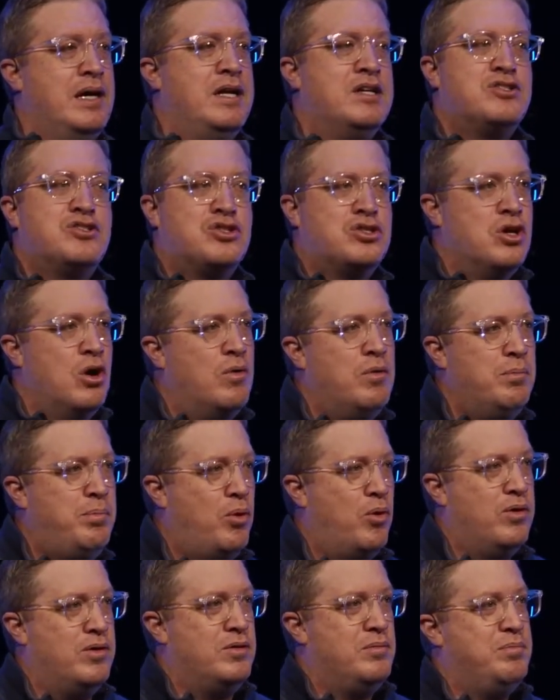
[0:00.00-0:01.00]
And it's so
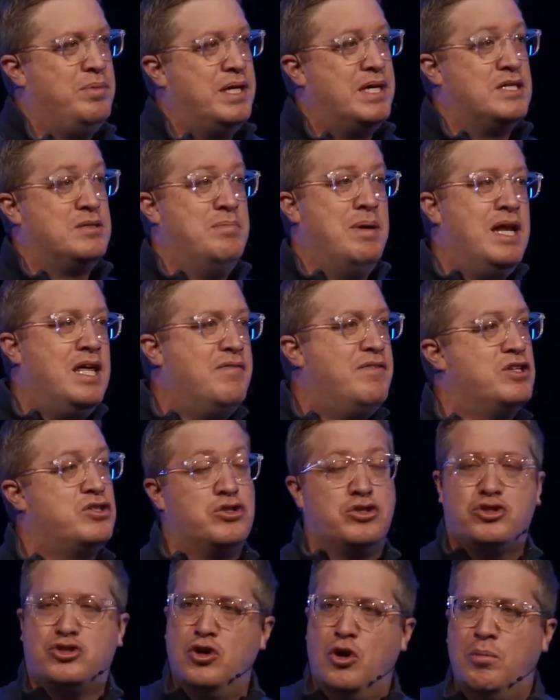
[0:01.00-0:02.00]
important because many of
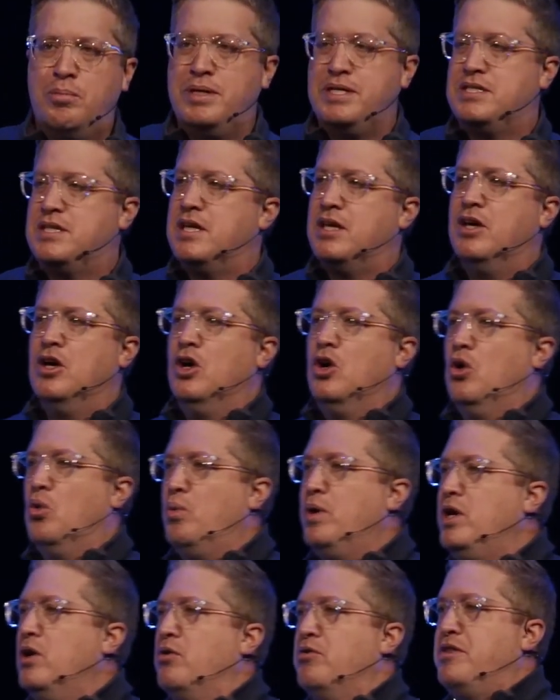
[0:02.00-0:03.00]
us are so busy,
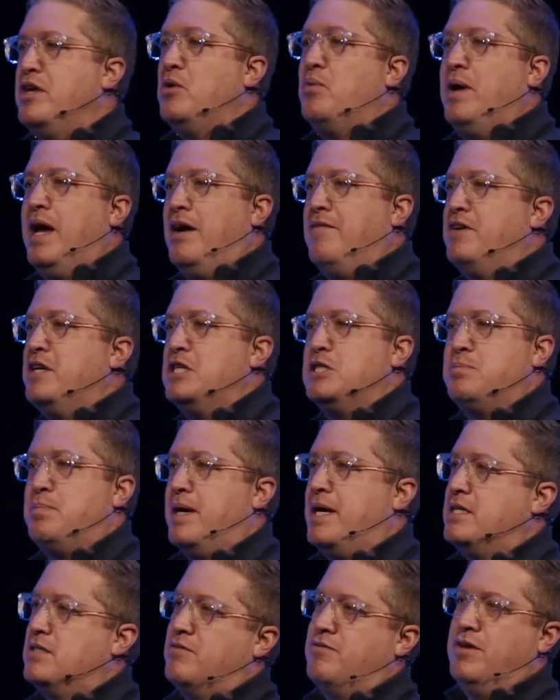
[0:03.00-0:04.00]
we don't think we have any
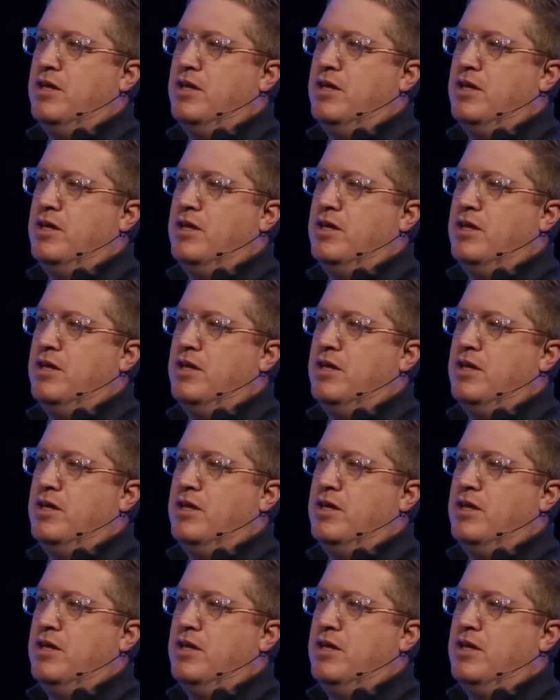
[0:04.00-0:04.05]
space.